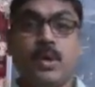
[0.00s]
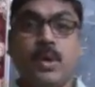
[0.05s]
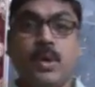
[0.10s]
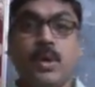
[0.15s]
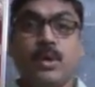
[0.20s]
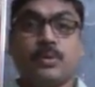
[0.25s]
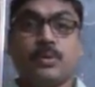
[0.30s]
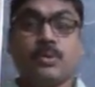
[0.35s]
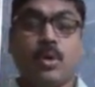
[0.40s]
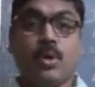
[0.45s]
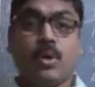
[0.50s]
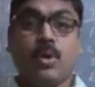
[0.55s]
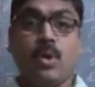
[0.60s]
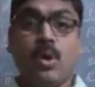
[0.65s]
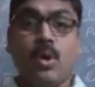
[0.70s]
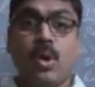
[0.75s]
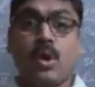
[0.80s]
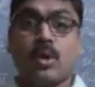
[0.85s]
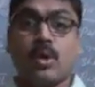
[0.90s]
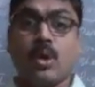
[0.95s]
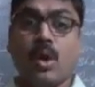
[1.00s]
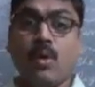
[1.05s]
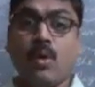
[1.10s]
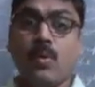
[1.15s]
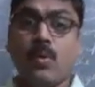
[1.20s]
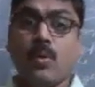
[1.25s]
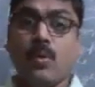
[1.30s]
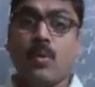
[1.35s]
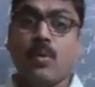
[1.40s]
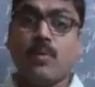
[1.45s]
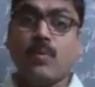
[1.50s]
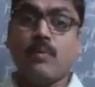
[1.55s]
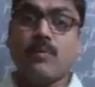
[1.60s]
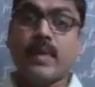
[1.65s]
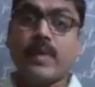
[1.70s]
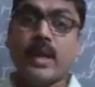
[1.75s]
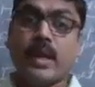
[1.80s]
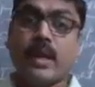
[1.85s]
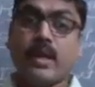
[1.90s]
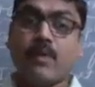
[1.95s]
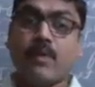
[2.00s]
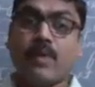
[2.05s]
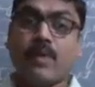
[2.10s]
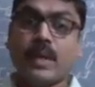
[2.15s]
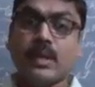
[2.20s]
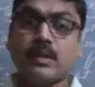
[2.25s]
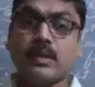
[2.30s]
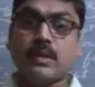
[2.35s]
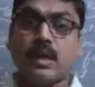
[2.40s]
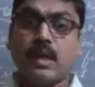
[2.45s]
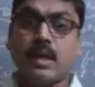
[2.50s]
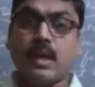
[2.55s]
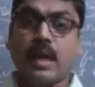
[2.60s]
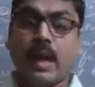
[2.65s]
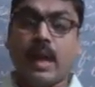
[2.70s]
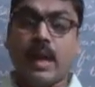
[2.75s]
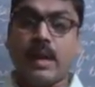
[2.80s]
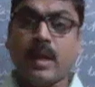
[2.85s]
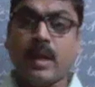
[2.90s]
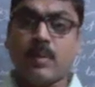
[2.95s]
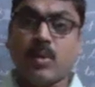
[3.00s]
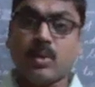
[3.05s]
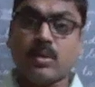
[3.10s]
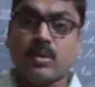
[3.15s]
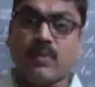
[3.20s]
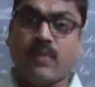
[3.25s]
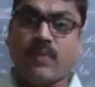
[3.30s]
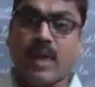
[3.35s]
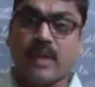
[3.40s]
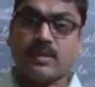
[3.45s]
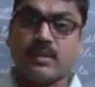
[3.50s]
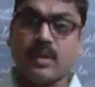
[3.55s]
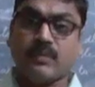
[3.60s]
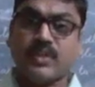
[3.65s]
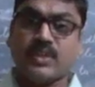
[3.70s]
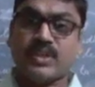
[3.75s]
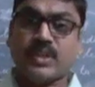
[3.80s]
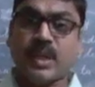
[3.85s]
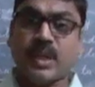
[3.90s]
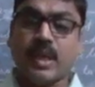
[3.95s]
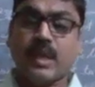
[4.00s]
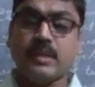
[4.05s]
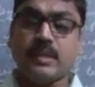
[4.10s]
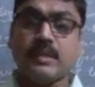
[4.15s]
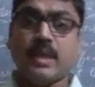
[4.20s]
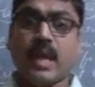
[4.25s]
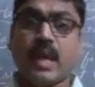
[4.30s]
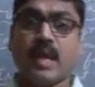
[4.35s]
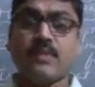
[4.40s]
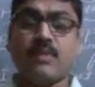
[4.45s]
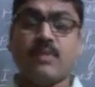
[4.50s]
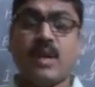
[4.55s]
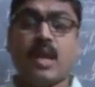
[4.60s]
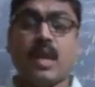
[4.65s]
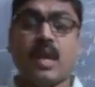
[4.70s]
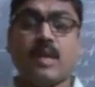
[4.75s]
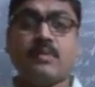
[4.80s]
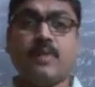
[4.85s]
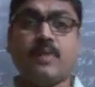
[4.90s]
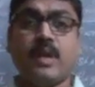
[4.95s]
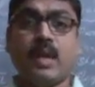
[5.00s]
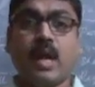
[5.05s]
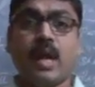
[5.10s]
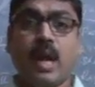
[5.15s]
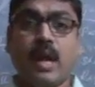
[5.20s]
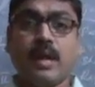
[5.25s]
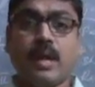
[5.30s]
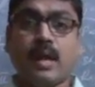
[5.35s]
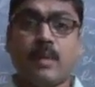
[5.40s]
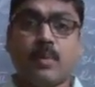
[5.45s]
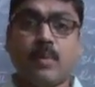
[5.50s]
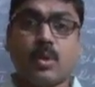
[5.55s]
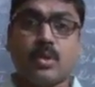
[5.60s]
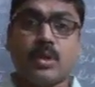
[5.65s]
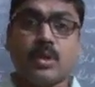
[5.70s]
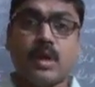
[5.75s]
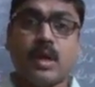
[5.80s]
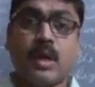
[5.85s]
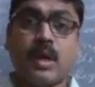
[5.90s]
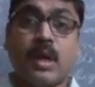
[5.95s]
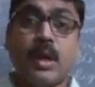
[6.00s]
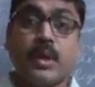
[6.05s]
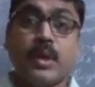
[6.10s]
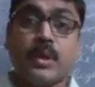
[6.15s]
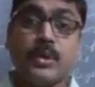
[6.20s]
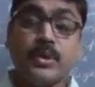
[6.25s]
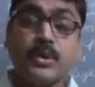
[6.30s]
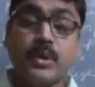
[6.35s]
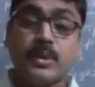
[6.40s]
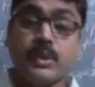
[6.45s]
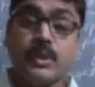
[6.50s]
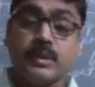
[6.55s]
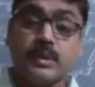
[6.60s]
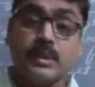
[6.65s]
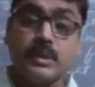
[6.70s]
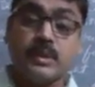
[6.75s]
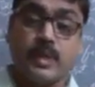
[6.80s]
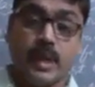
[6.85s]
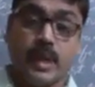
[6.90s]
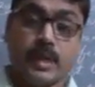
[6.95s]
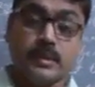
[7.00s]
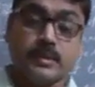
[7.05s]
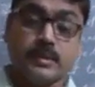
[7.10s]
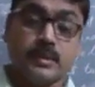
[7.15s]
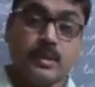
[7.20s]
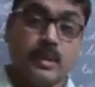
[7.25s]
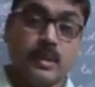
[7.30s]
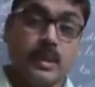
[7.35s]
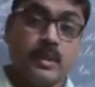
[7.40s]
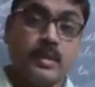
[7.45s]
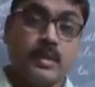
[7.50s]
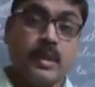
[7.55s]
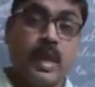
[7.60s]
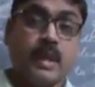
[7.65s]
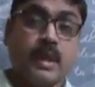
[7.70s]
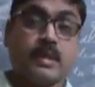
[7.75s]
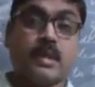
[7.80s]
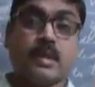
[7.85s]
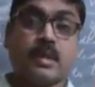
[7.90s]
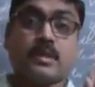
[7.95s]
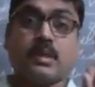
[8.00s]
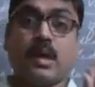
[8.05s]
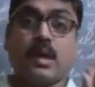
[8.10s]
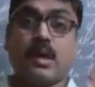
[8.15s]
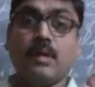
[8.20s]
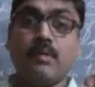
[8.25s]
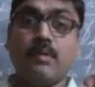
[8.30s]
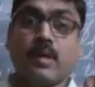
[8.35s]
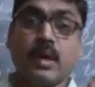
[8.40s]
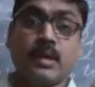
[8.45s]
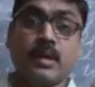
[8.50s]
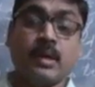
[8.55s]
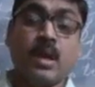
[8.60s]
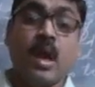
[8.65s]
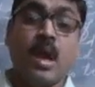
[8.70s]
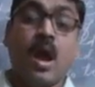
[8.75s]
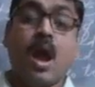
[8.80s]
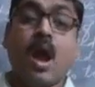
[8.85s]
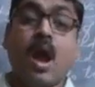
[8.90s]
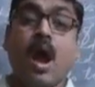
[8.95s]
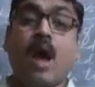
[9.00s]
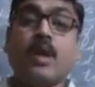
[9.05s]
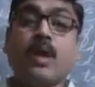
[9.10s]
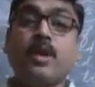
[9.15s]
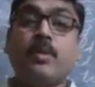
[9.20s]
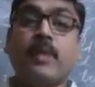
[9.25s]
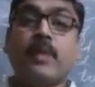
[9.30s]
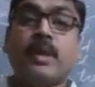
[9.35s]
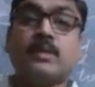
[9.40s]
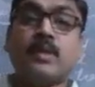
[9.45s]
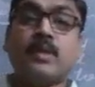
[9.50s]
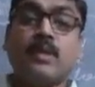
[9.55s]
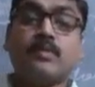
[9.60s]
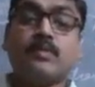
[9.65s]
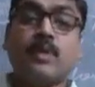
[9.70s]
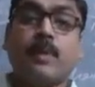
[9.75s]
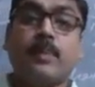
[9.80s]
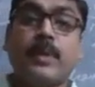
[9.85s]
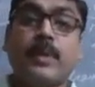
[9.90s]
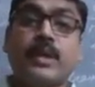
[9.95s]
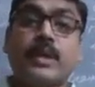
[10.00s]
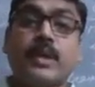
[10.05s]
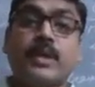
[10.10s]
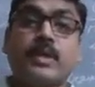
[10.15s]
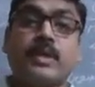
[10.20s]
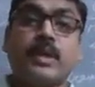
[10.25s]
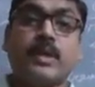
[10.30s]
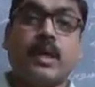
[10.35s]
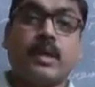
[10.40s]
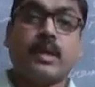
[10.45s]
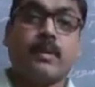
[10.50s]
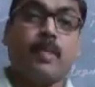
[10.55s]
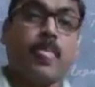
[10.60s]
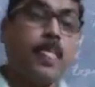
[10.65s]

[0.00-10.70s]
So now what is the learned about the facts of this case as well as we learned about the issues in this case. Next, the third one, arguments of the petitioner.